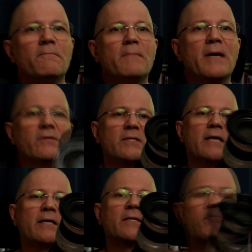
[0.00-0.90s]
mounted
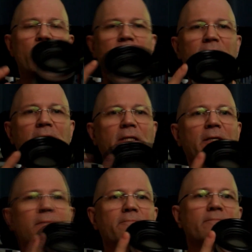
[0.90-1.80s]
on them
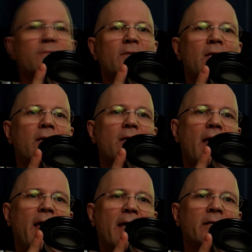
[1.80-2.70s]
permanently.
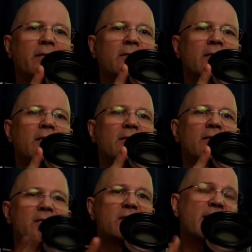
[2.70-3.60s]
And
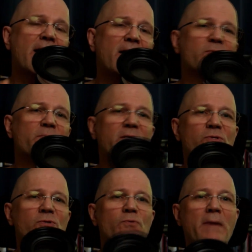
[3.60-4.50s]
this allows me
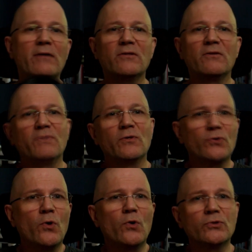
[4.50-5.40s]
to mount the
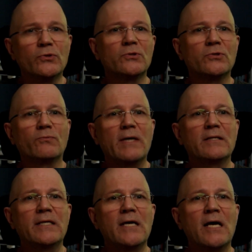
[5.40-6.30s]
filter holder
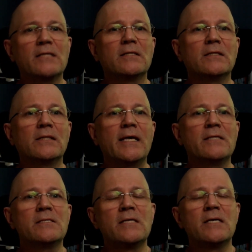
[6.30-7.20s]
directly onto the
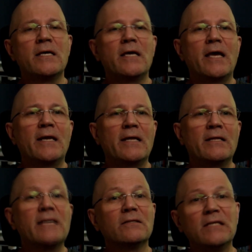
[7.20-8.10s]
lens. And I
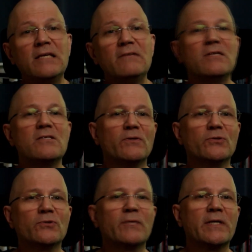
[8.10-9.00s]
like to leave these
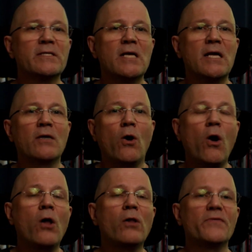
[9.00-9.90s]
filter rings on
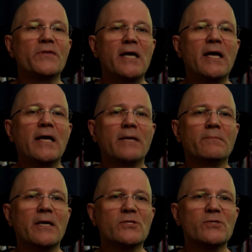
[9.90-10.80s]
all of the
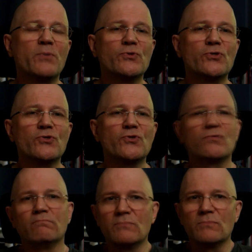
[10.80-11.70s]
time as opposed
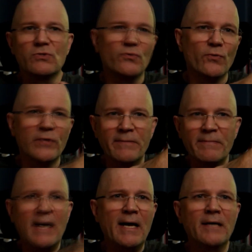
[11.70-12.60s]
to screwing them
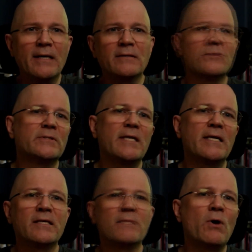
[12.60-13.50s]
on or
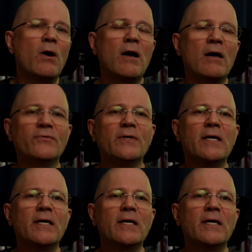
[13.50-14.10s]
taking them off.